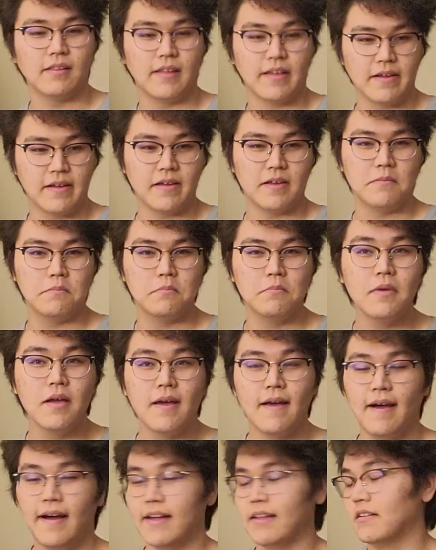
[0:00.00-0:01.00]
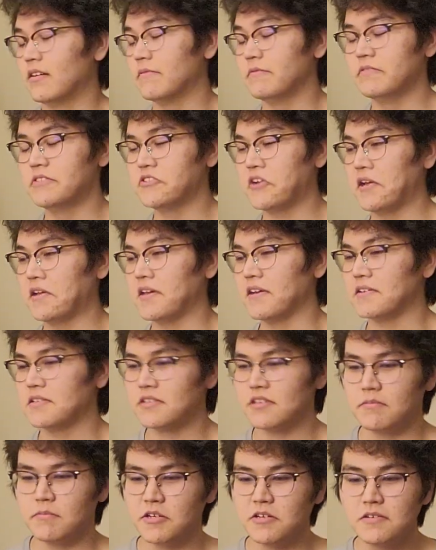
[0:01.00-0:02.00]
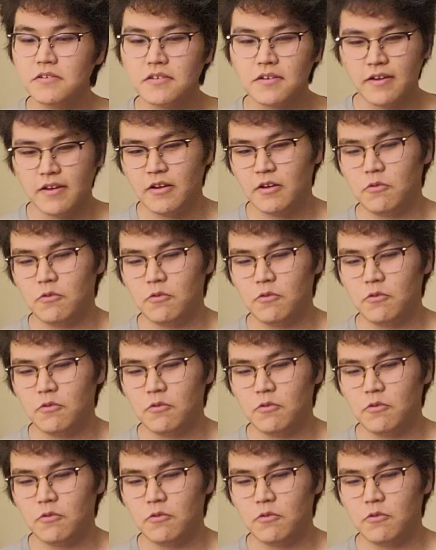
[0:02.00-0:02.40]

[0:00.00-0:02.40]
like him. I love J.K. Simmons.